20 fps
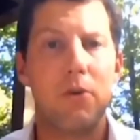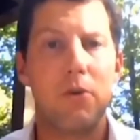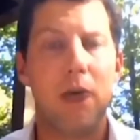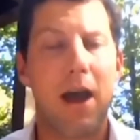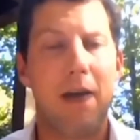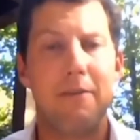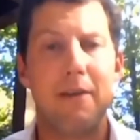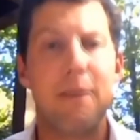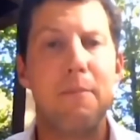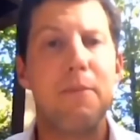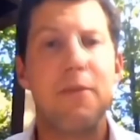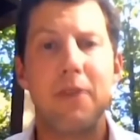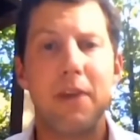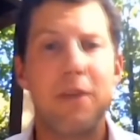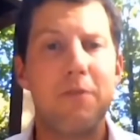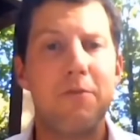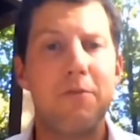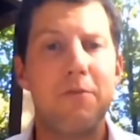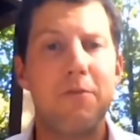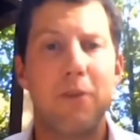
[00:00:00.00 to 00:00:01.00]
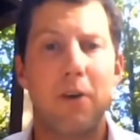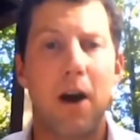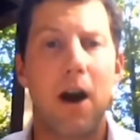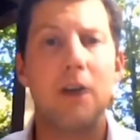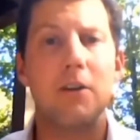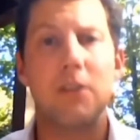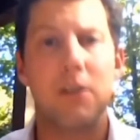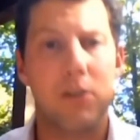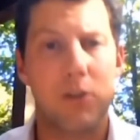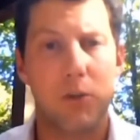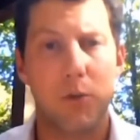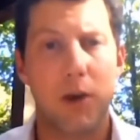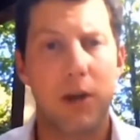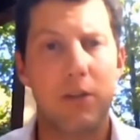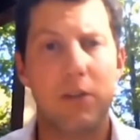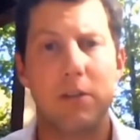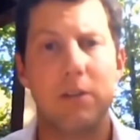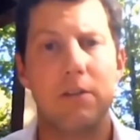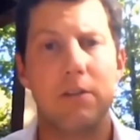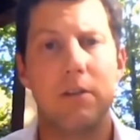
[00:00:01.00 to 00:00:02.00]
who have empathy for our
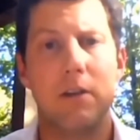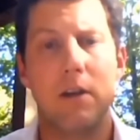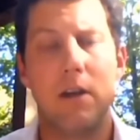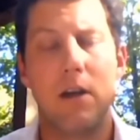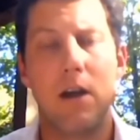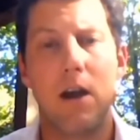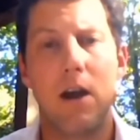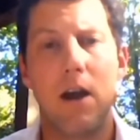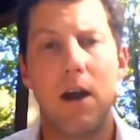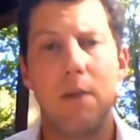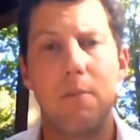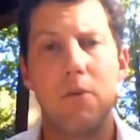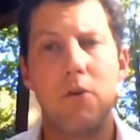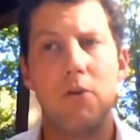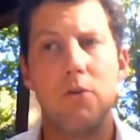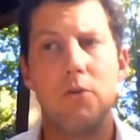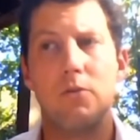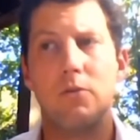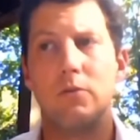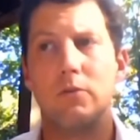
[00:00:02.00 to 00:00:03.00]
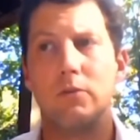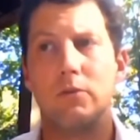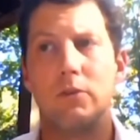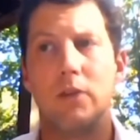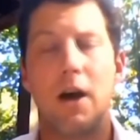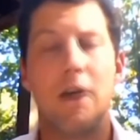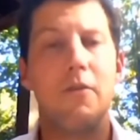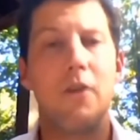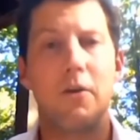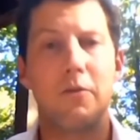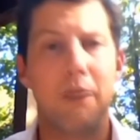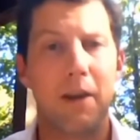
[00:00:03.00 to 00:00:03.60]
situation, who love our